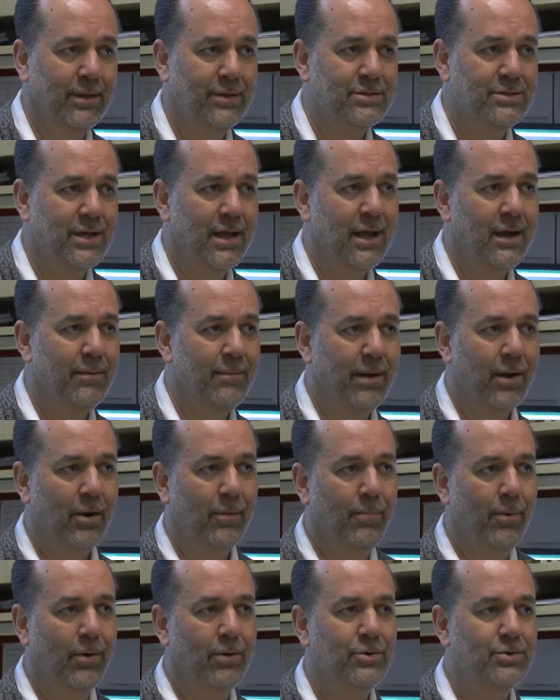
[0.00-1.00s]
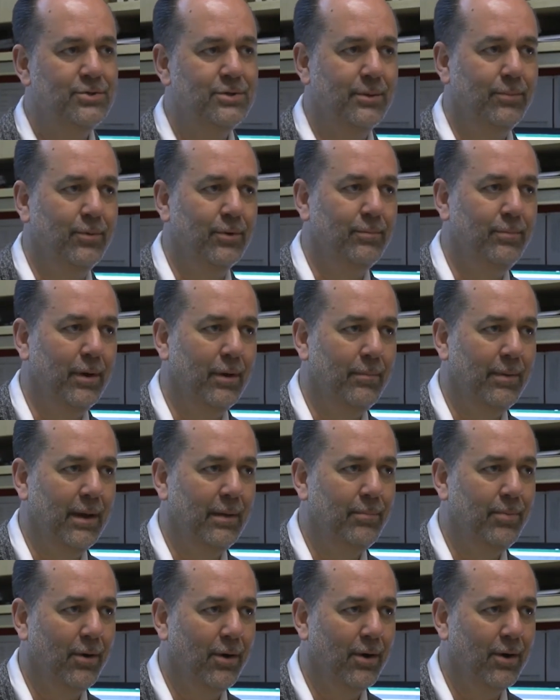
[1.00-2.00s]
excited about our partnership with Bell
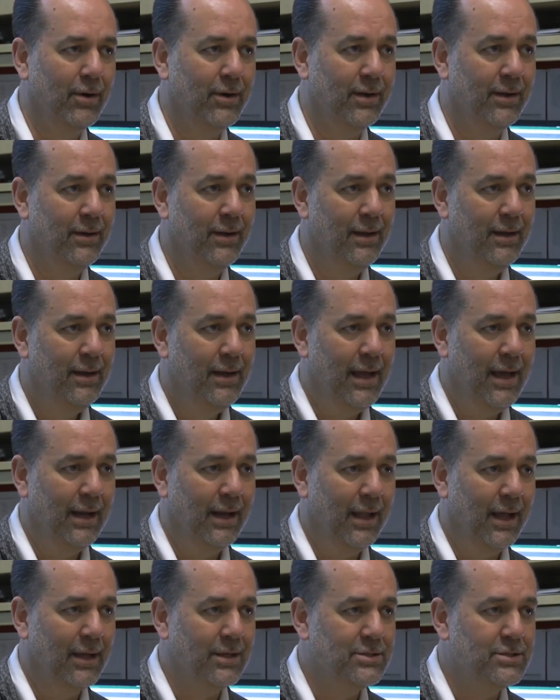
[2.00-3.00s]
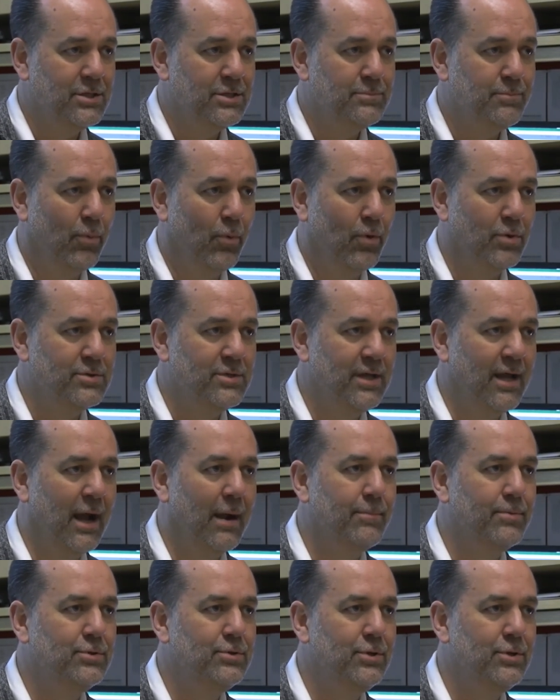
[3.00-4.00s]
Bank Park and, and Legacy Sports and the
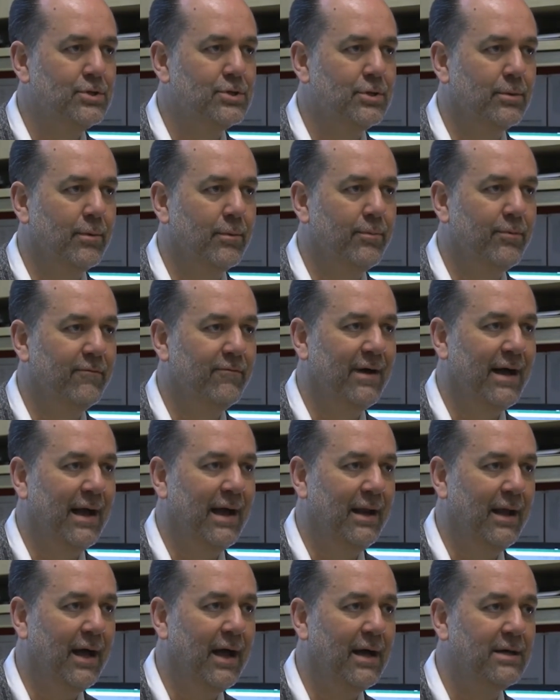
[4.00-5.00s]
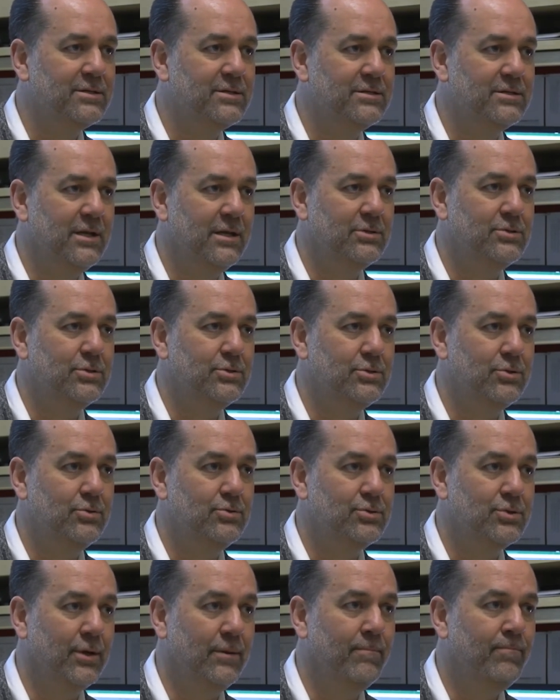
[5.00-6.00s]
opportunity it's going to provide us as an
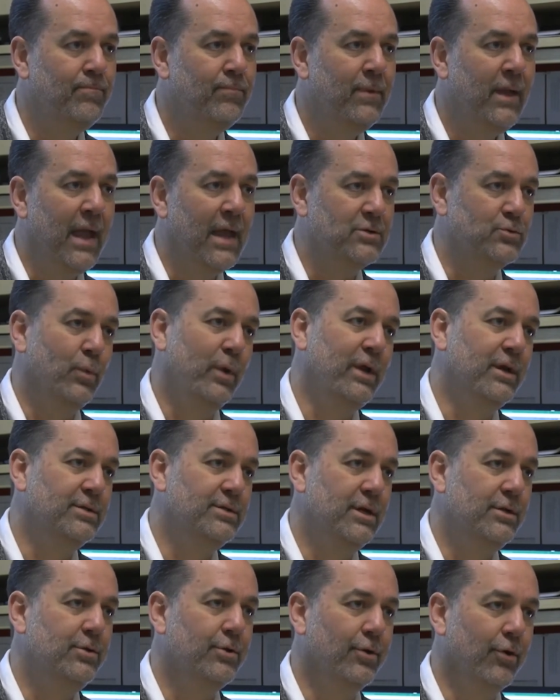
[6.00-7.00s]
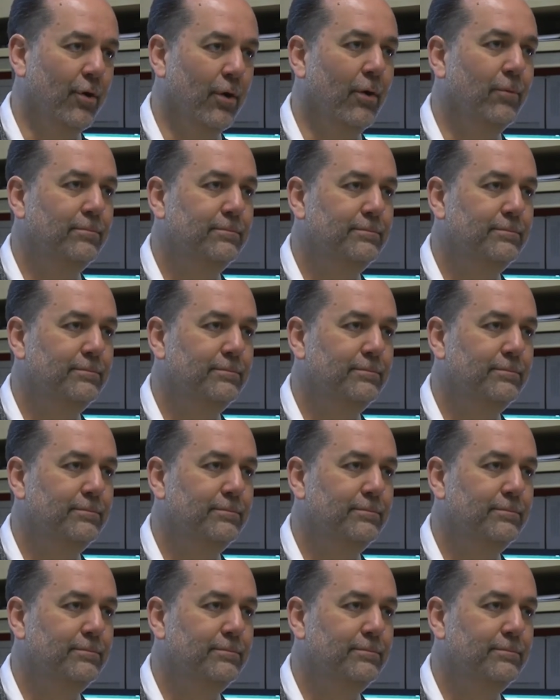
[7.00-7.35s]
institution as we continue to grow.